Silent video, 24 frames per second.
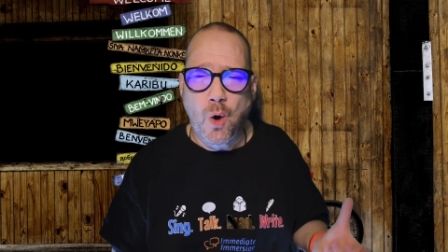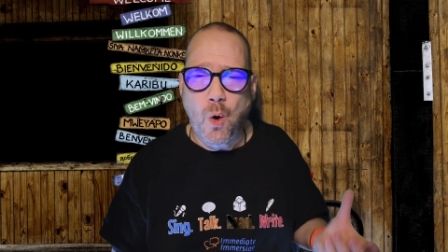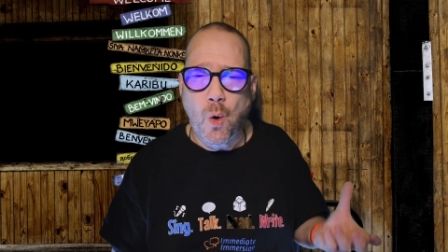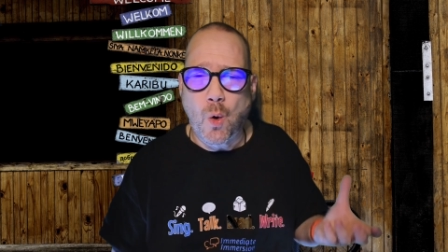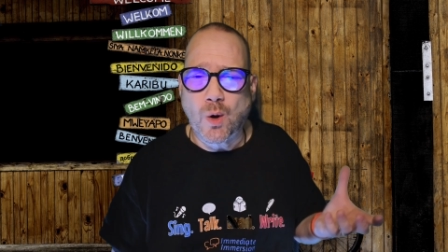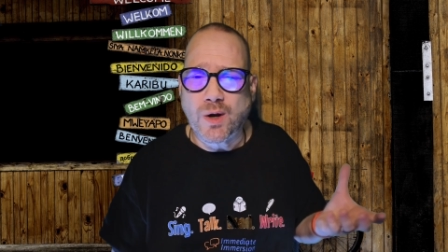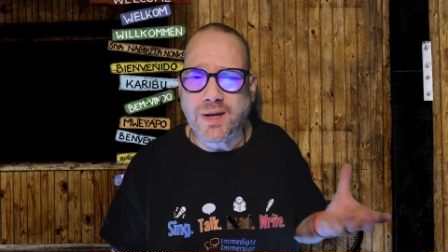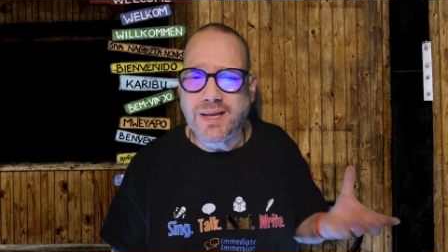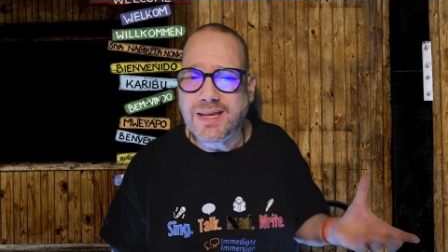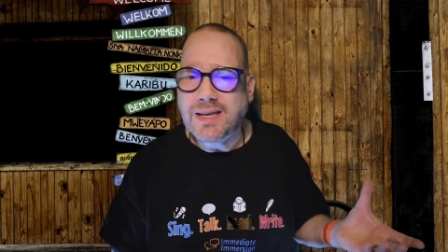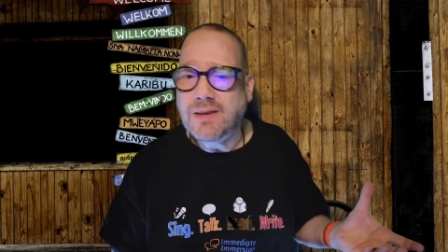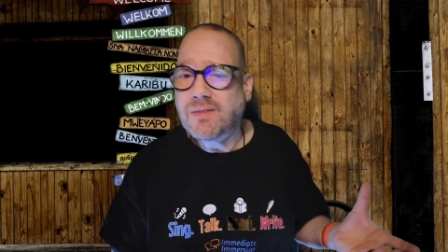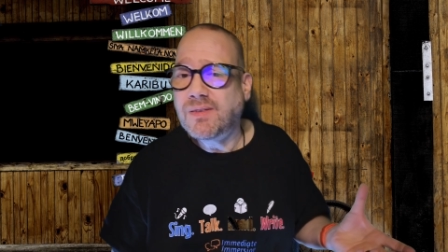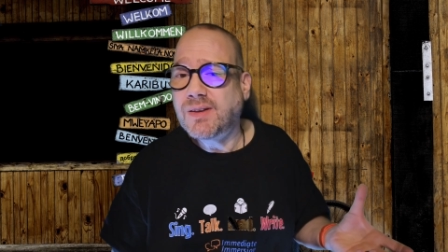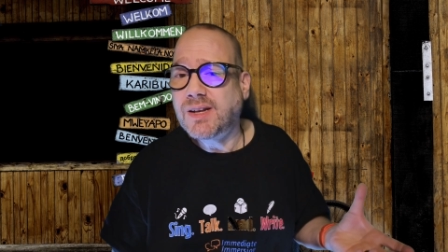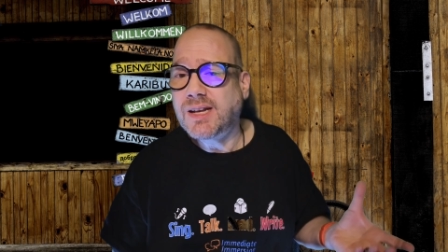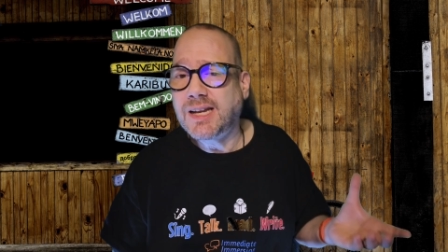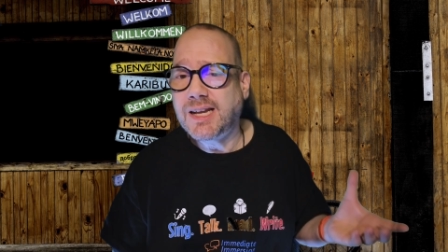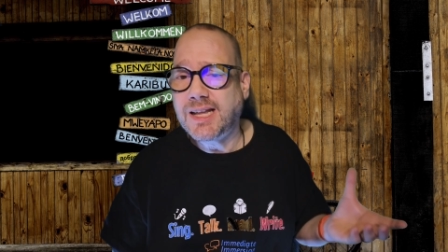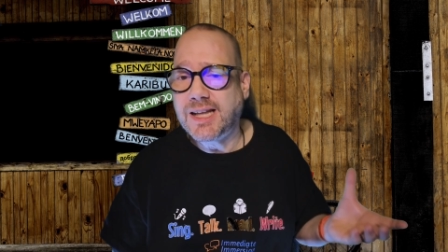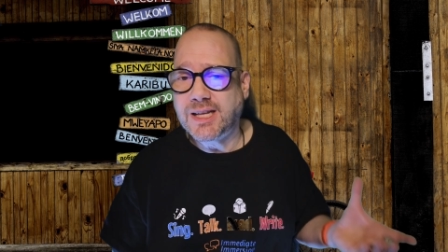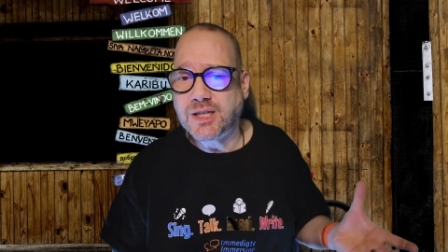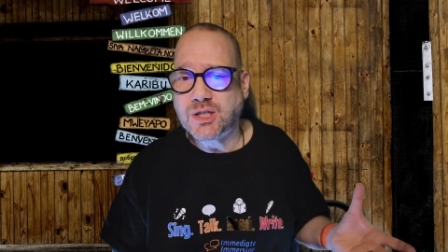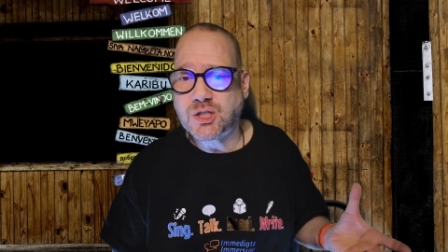or even
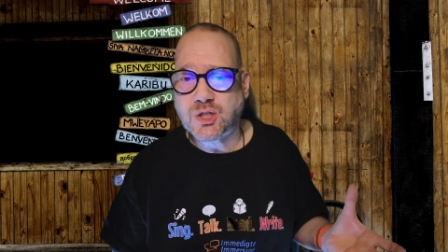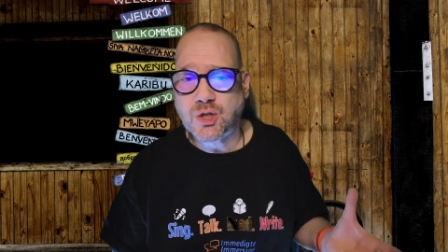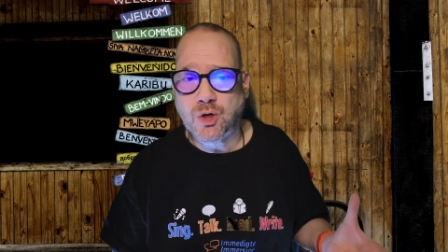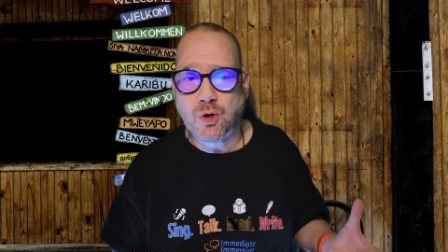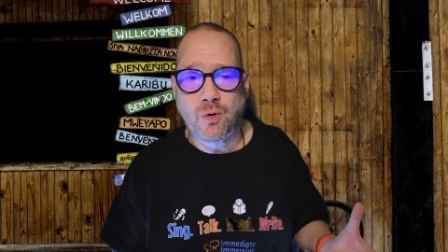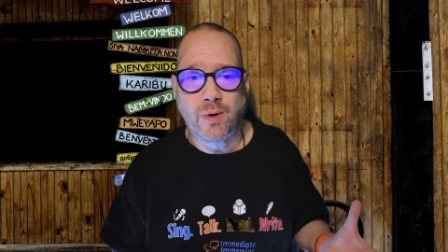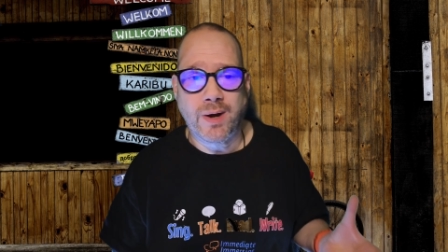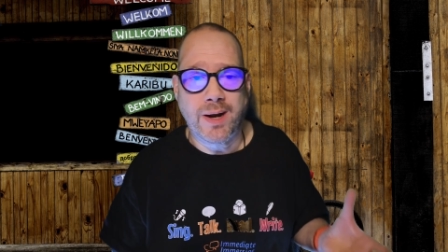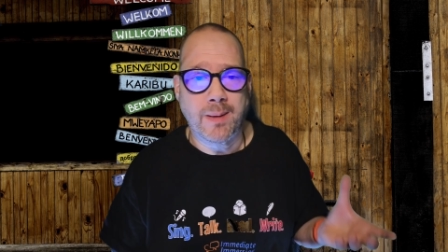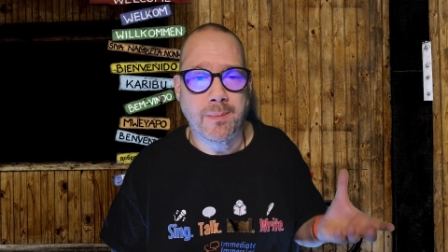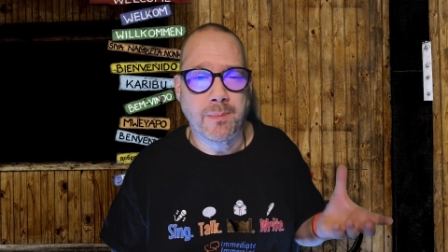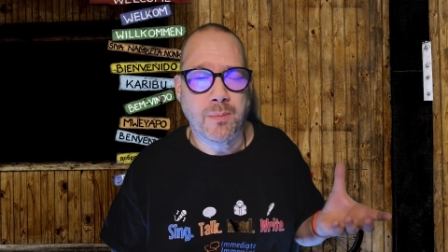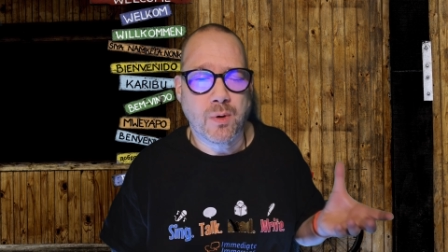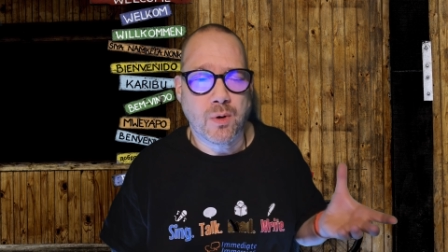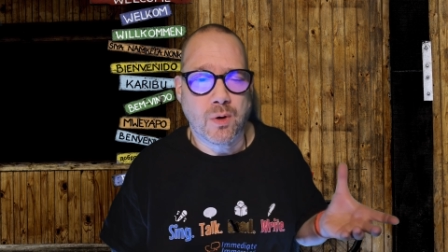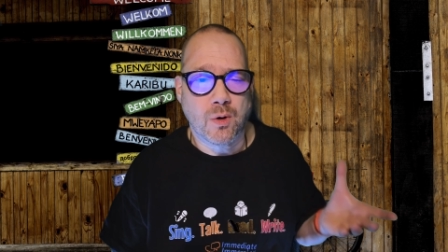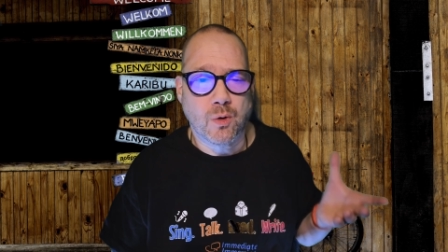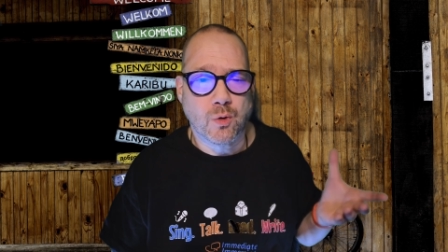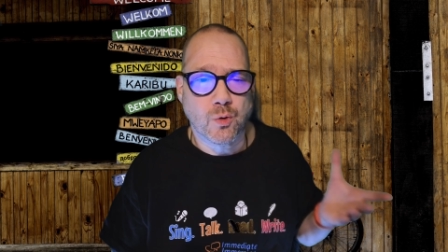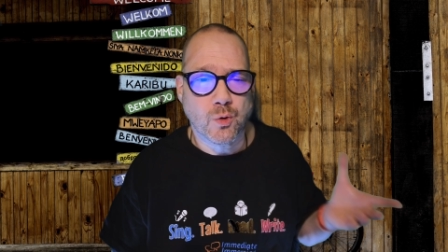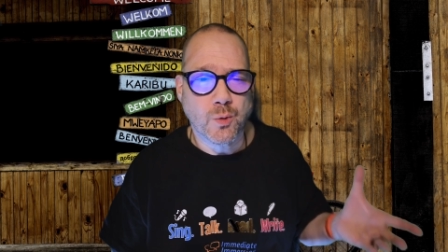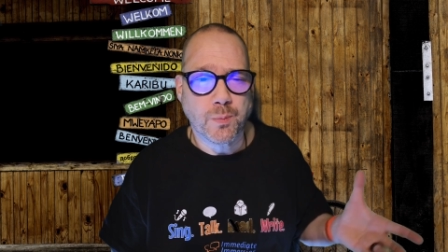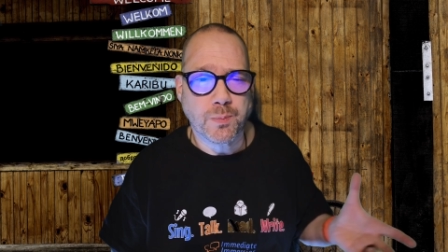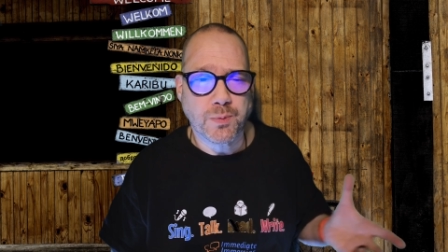an Instagram
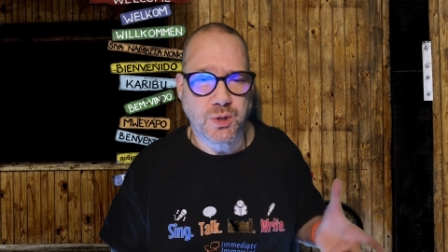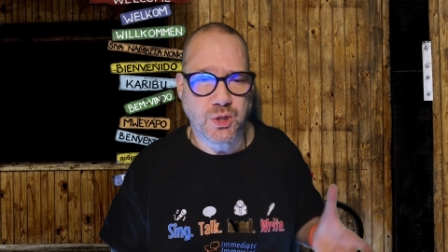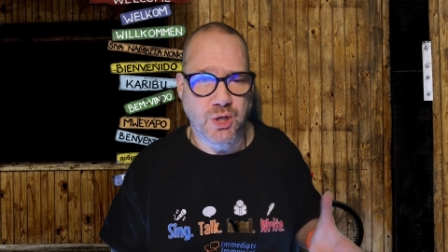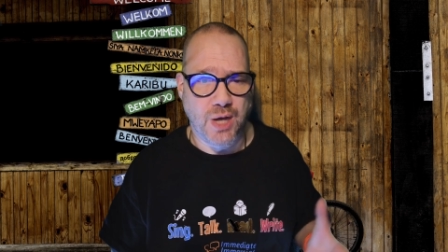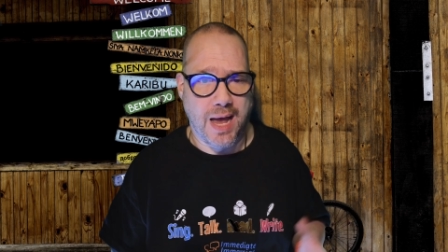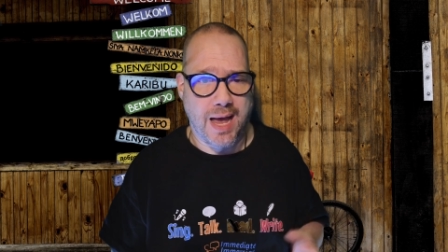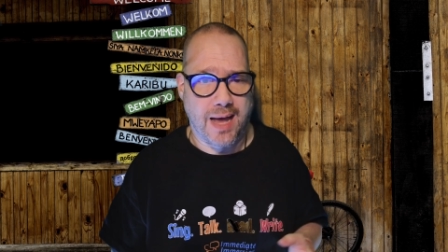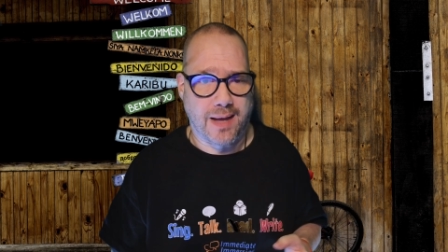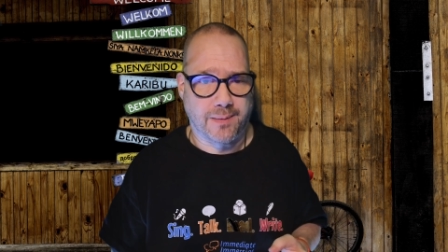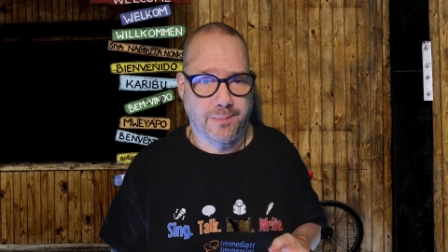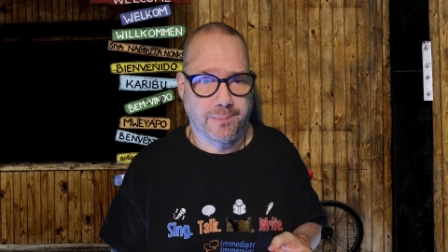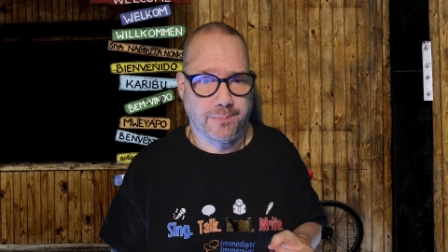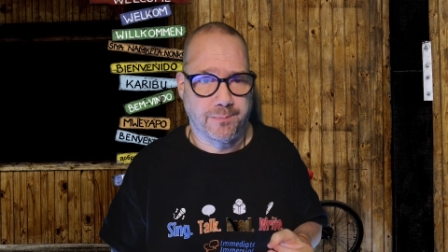group chat,